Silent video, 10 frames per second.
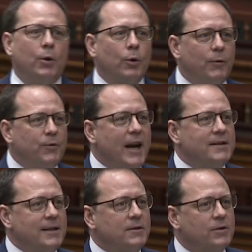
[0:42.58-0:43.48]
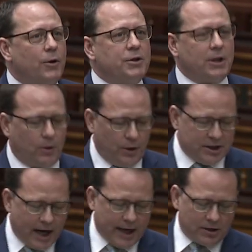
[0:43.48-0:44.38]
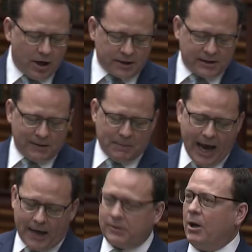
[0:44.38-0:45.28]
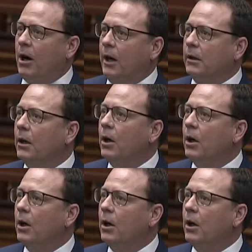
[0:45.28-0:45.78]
who are facing surgical and diagnostic backlog,